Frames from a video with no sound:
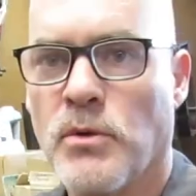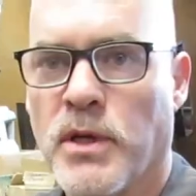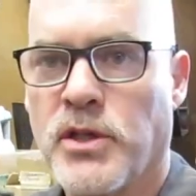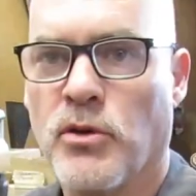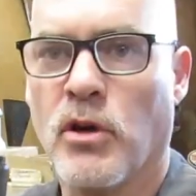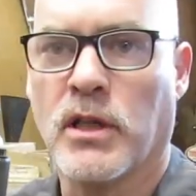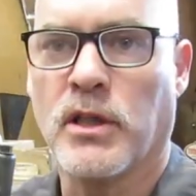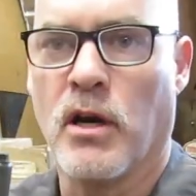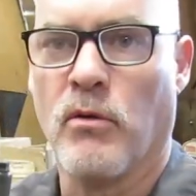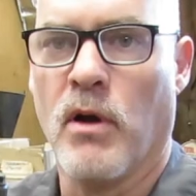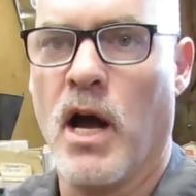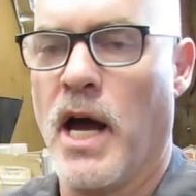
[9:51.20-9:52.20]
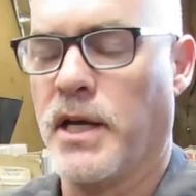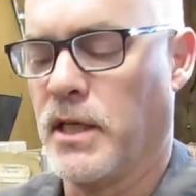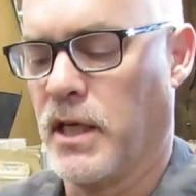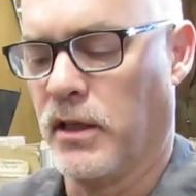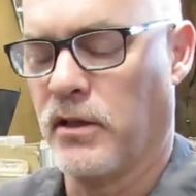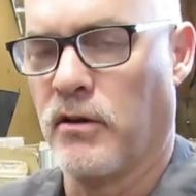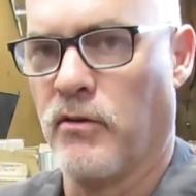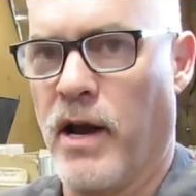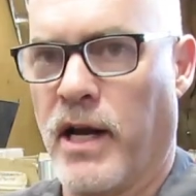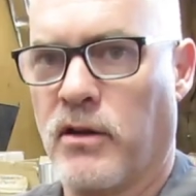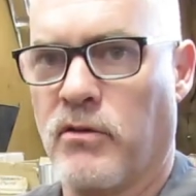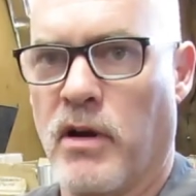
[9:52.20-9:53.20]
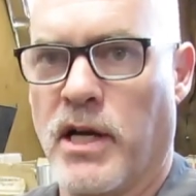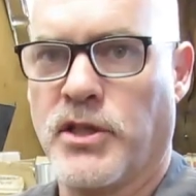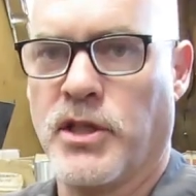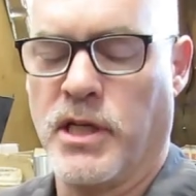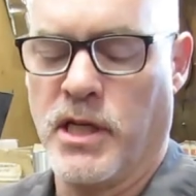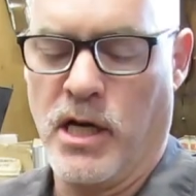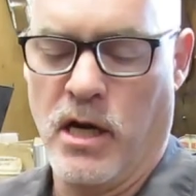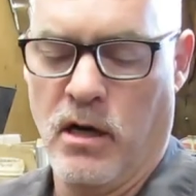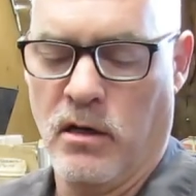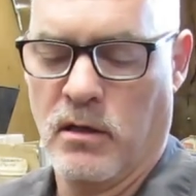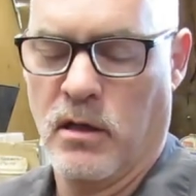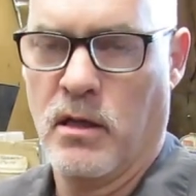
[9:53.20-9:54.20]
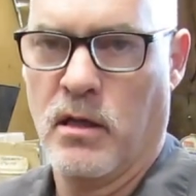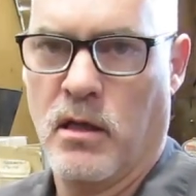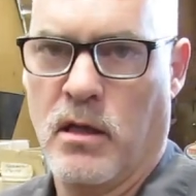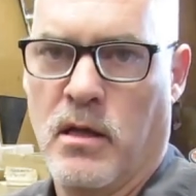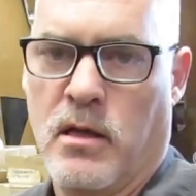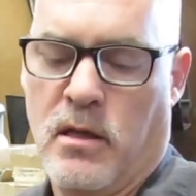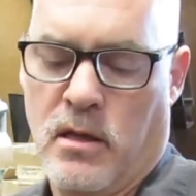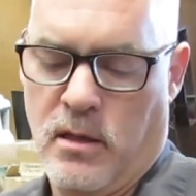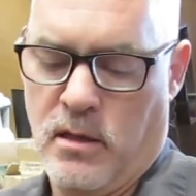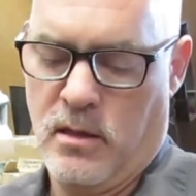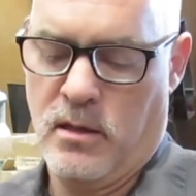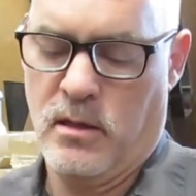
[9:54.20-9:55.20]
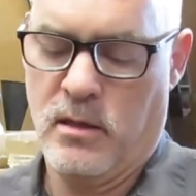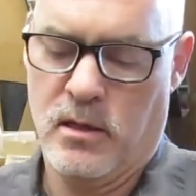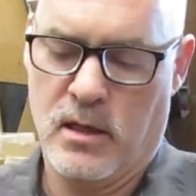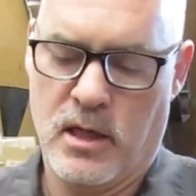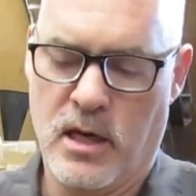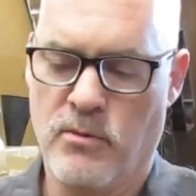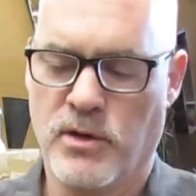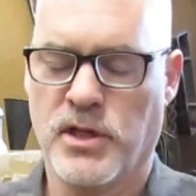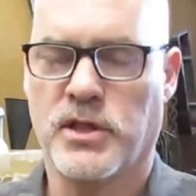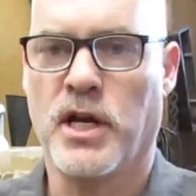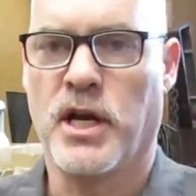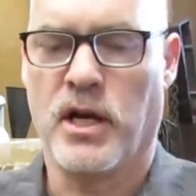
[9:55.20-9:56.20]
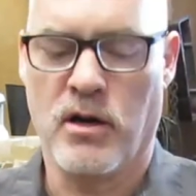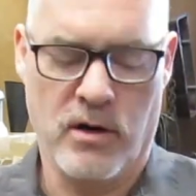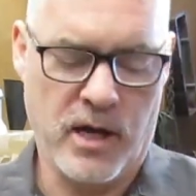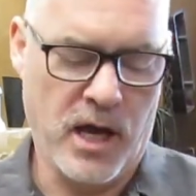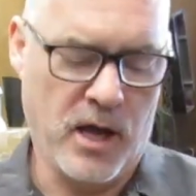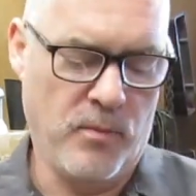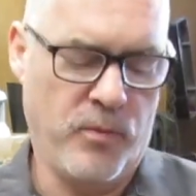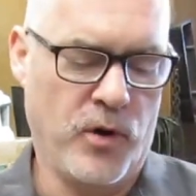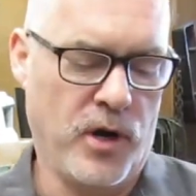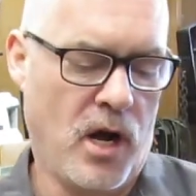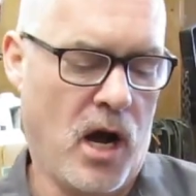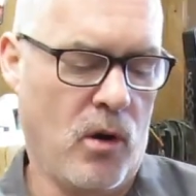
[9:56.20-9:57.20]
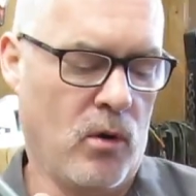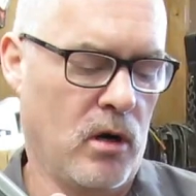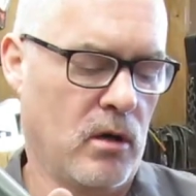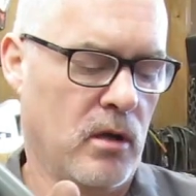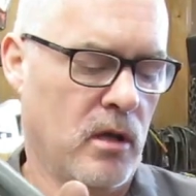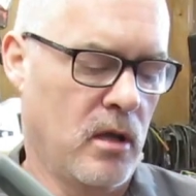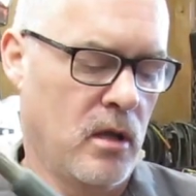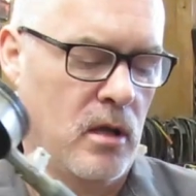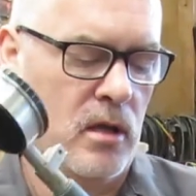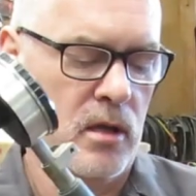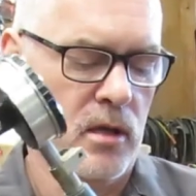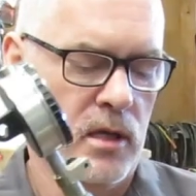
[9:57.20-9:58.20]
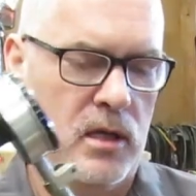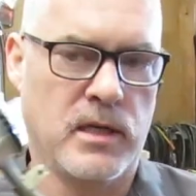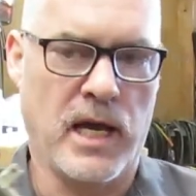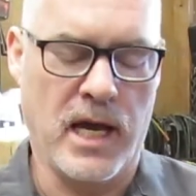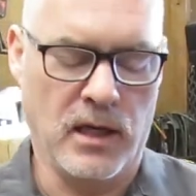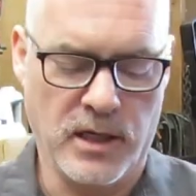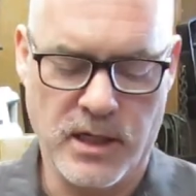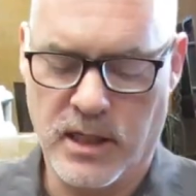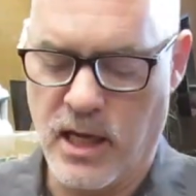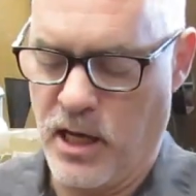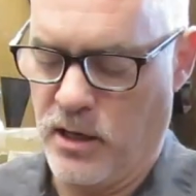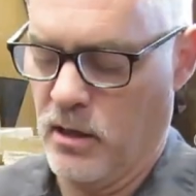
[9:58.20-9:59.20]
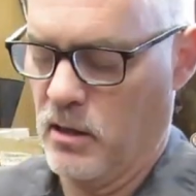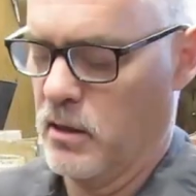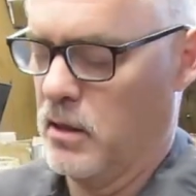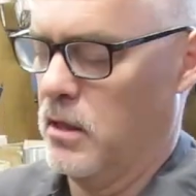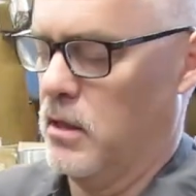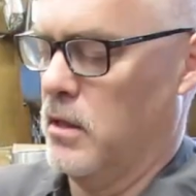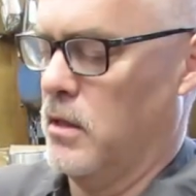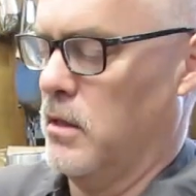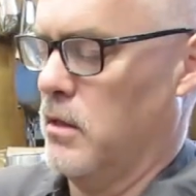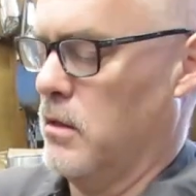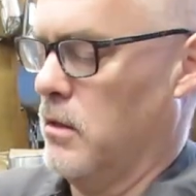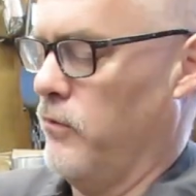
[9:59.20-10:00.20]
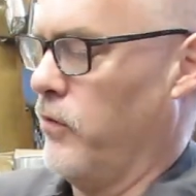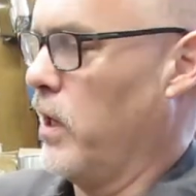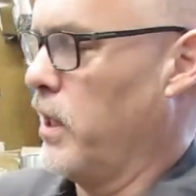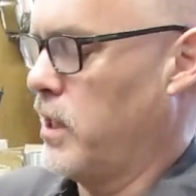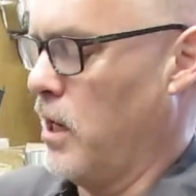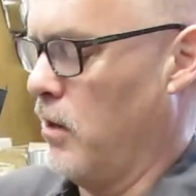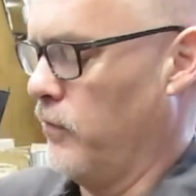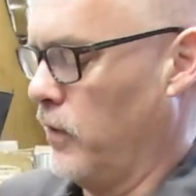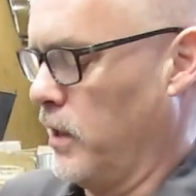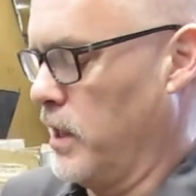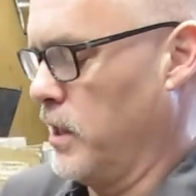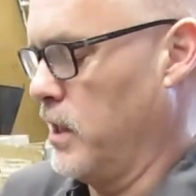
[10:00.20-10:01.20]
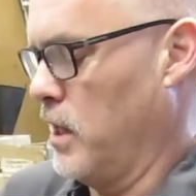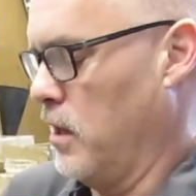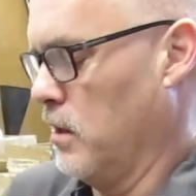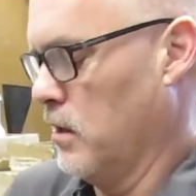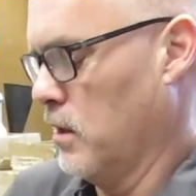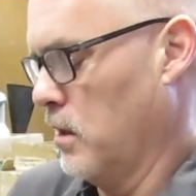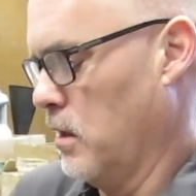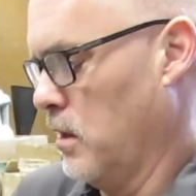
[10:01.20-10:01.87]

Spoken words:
So we torqued our rod to get the correct crush in here. And then we're just going to go ahead and put our dial indicator very carefully in here,